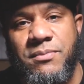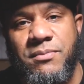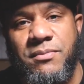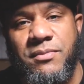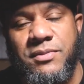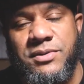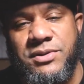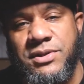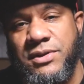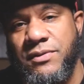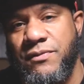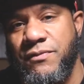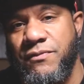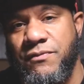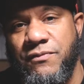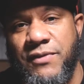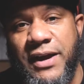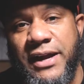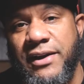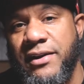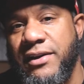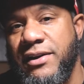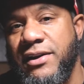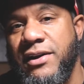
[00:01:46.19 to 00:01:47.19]
to
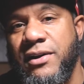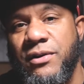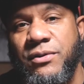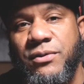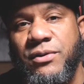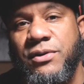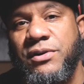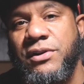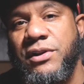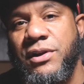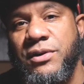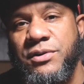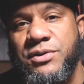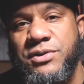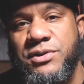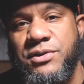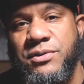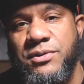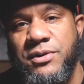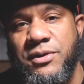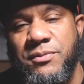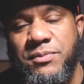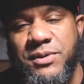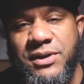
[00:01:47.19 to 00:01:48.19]
find a color close
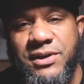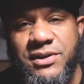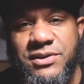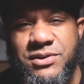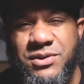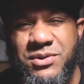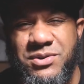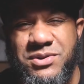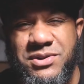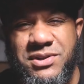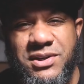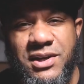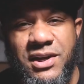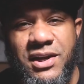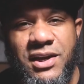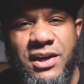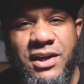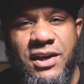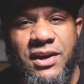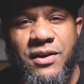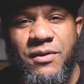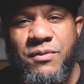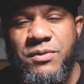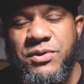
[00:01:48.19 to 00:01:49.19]
to it, because
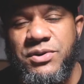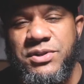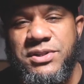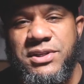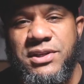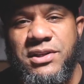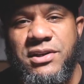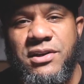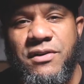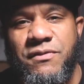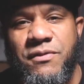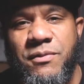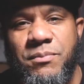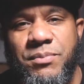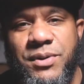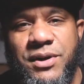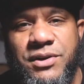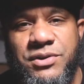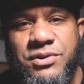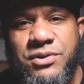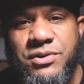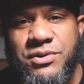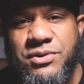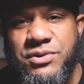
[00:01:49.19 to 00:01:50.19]
when you see the different
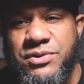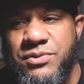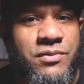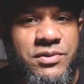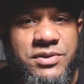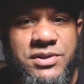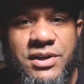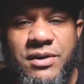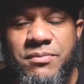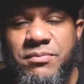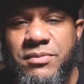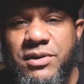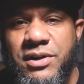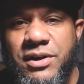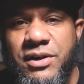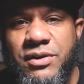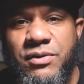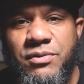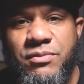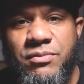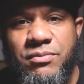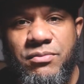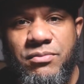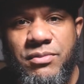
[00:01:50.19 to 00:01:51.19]
pictures, some
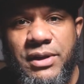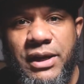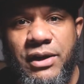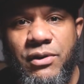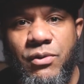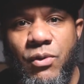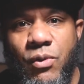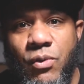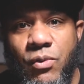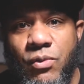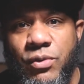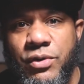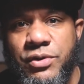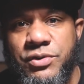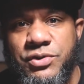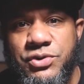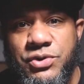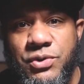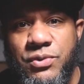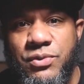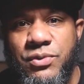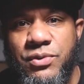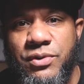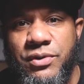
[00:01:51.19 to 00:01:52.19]
look like
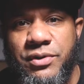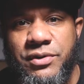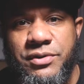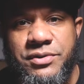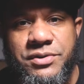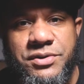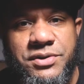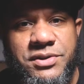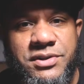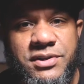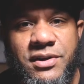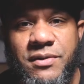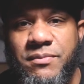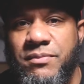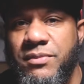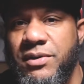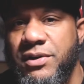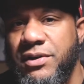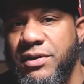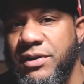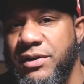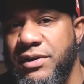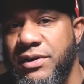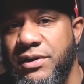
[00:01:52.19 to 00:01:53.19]
orange, some
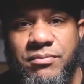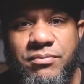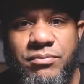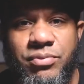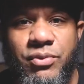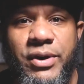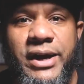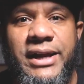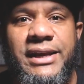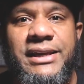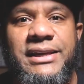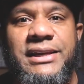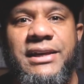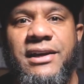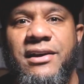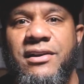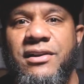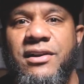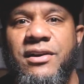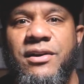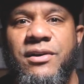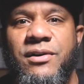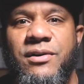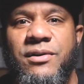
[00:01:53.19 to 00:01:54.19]
look bright
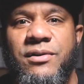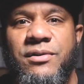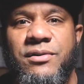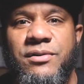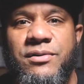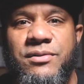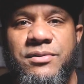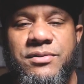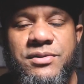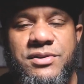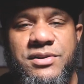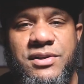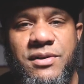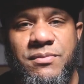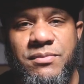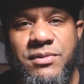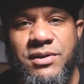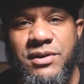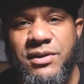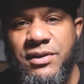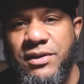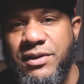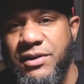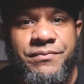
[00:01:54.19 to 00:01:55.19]
yellow, some
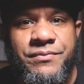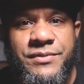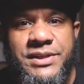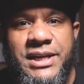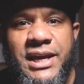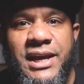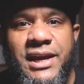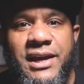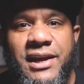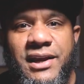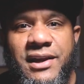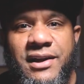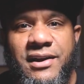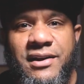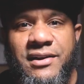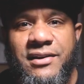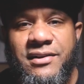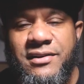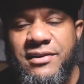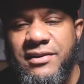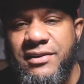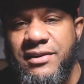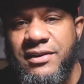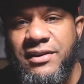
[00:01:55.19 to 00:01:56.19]
look
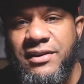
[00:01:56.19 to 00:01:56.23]
tan.